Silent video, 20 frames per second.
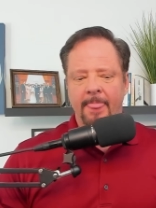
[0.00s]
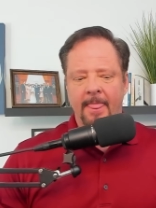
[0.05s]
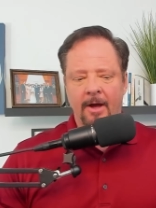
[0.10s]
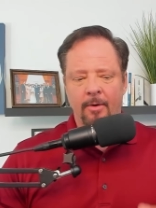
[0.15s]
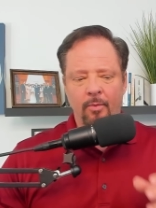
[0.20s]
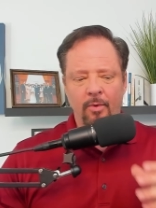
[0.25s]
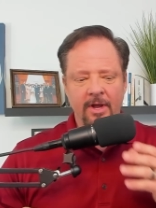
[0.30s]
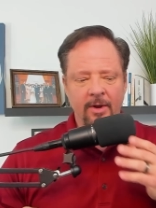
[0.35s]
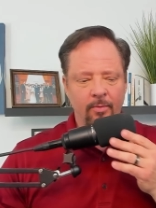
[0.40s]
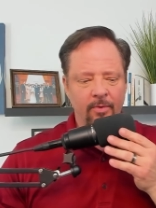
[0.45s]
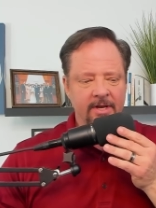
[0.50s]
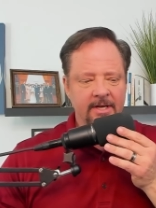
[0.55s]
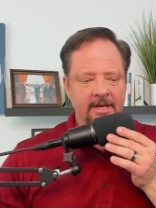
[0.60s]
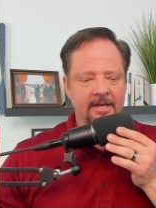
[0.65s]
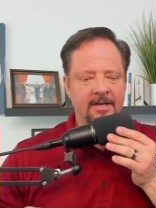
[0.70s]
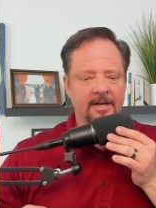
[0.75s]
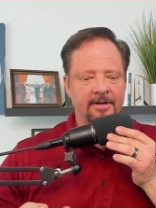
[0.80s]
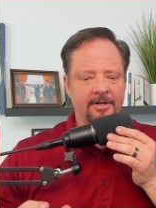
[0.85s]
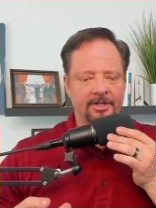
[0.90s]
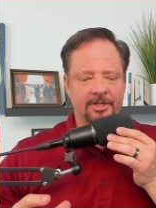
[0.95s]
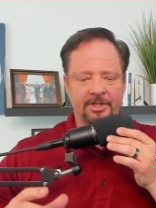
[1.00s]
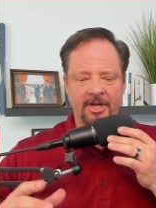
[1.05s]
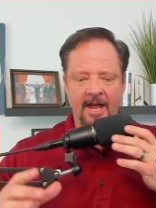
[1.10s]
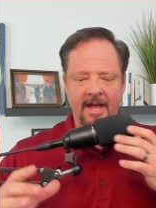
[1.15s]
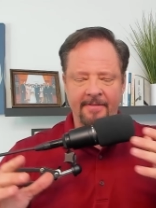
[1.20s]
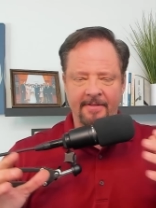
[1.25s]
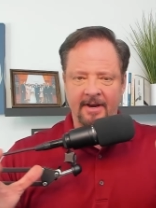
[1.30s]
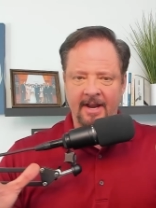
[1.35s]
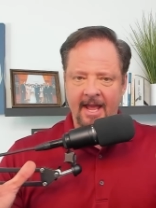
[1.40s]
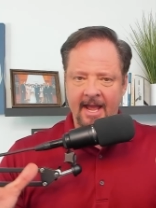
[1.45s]
We need to
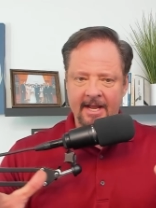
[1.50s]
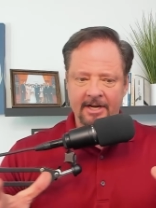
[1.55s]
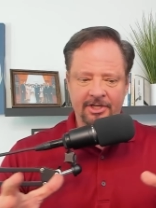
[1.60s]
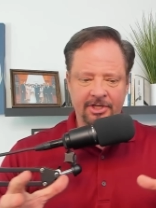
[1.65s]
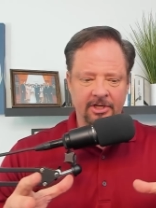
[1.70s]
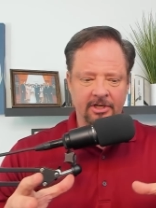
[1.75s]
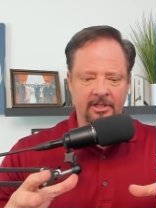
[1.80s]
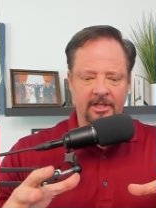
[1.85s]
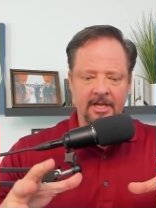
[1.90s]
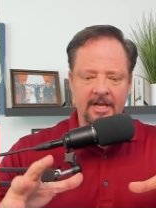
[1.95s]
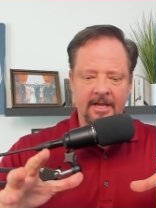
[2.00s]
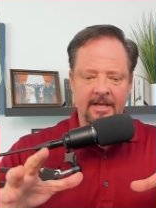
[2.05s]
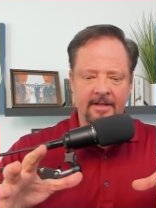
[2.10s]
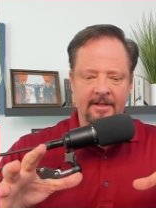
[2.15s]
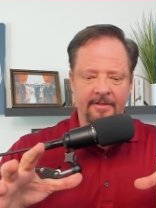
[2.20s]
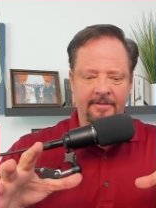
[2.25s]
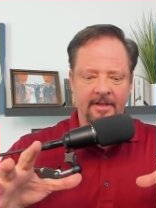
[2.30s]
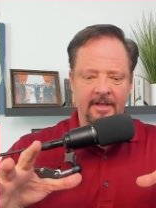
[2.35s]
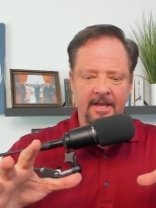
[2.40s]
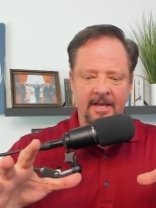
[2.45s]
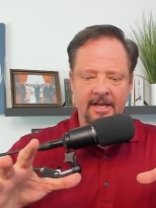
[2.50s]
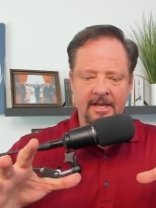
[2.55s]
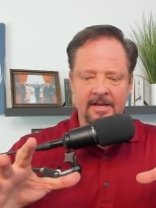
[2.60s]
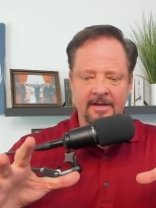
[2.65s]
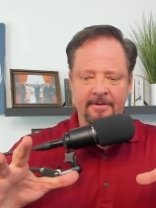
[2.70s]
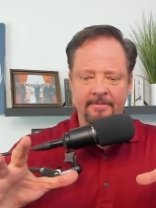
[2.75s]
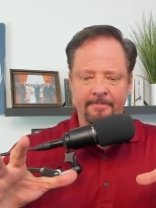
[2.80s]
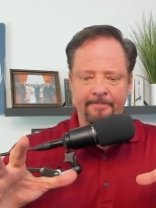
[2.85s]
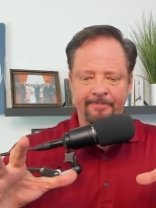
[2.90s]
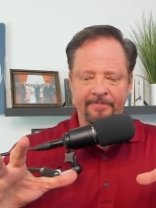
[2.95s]
understand that anciently the
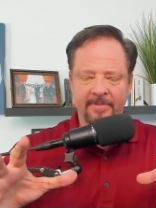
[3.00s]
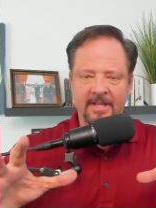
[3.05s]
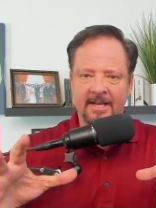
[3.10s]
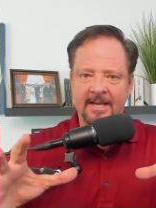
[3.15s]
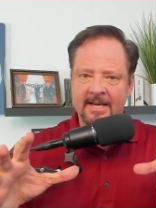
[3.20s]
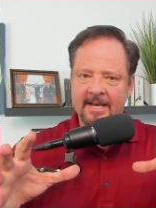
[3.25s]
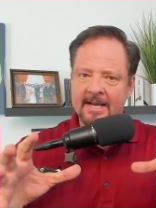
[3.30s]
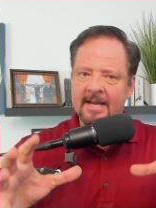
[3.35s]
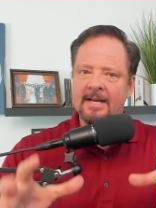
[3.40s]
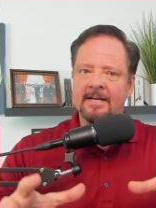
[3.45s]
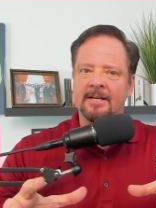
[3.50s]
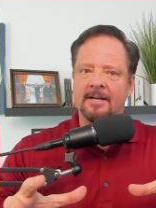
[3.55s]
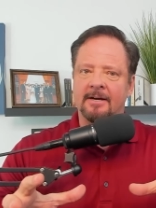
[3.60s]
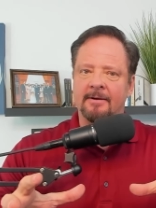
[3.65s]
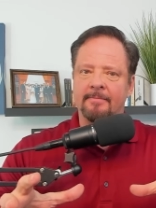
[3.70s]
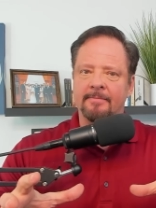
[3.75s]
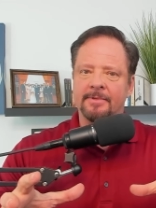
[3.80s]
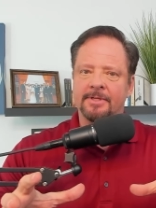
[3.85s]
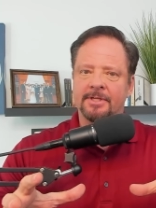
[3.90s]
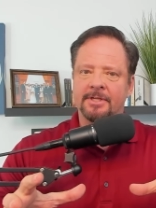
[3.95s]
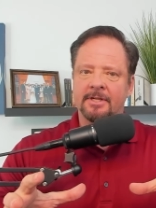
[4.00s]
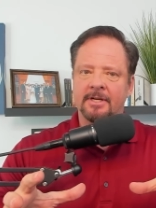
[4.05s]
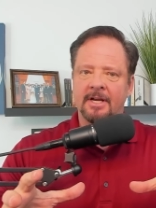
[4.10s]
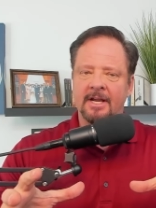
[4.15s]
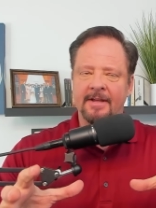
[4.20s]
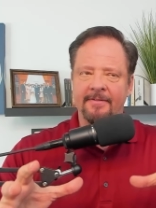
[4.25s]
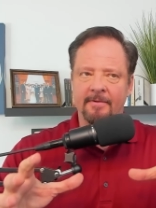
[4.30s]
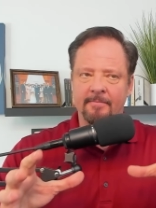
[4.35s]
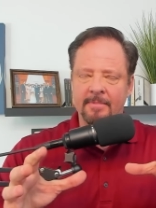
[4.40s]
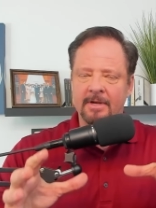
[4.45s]
kingdoms
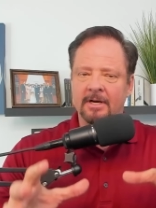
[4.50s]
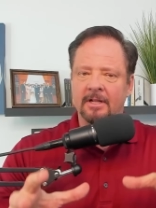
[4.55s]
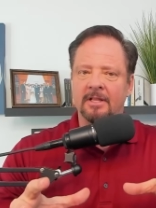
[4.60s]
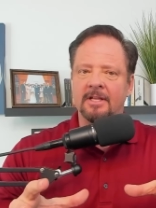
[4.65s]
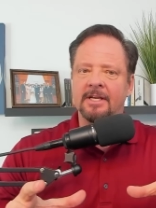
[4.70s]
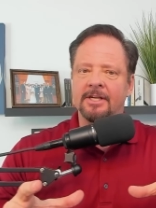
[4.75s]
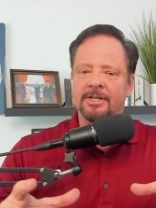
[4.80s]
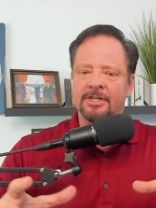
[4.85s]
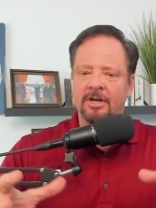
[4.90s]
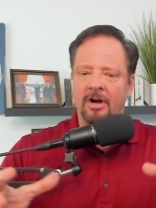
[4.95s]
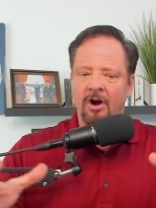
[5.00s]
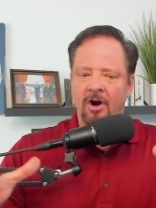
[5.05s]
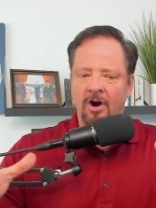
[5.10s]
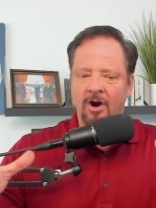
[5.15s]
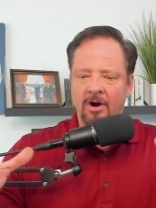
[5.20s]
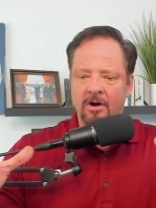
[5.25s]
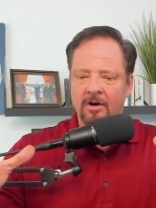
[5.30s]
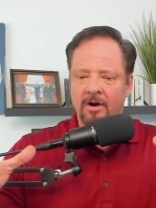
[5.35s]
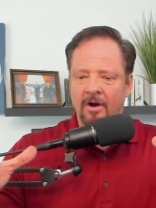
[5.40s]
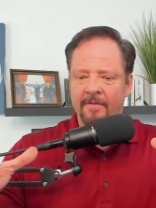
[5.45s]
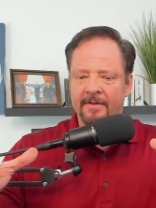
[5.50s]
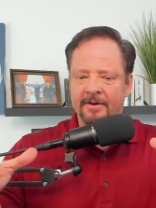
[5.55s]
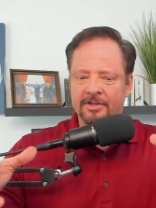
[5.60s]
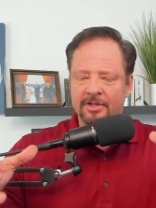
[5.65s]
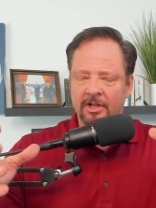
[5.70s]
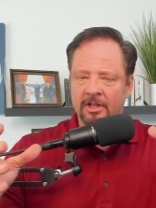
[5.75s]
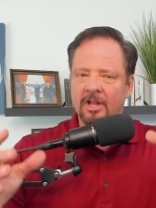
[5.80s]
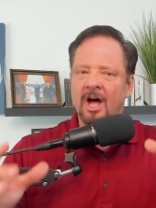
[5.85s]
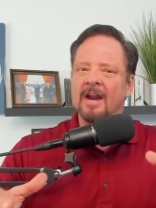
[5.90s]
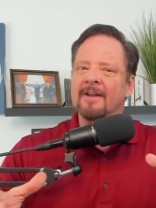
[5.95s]
in the Middle East there's
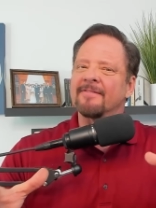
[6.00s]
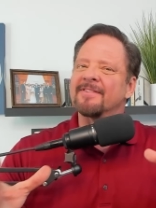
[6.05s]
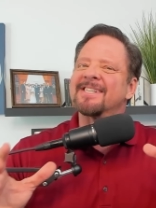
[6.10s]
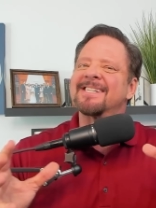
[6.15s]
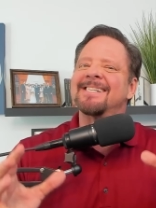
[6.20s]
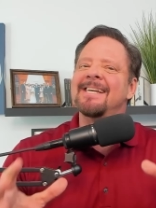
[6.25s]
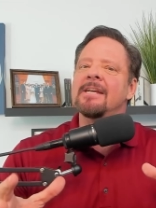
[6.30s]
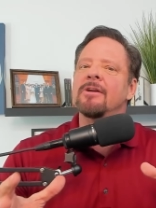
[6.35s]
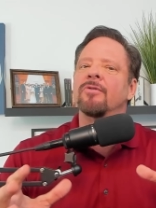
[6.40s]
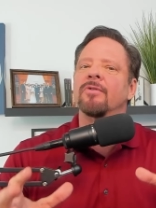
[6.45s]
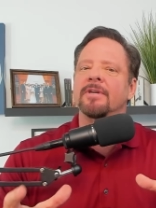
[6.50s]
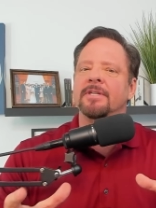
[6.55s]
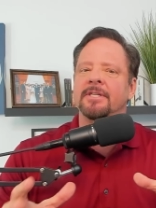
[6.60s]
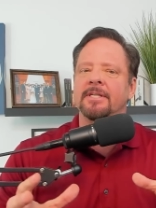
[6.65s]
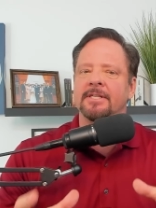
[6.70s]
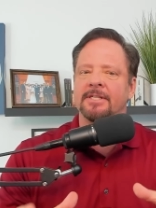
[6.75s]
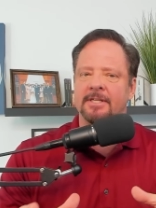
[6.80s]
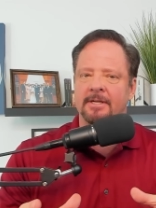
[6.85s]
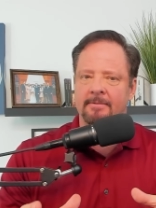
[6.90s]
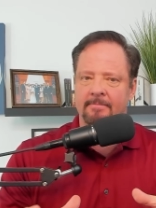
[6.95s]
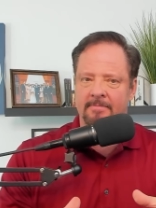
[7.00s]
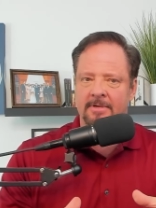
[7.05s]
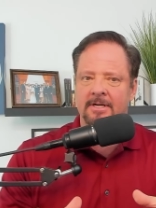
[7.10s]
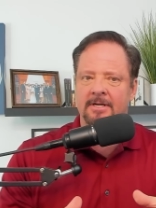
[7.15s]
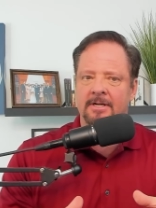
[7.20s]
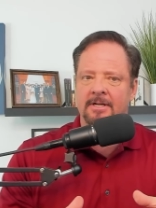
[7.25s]
a lot of syncretism.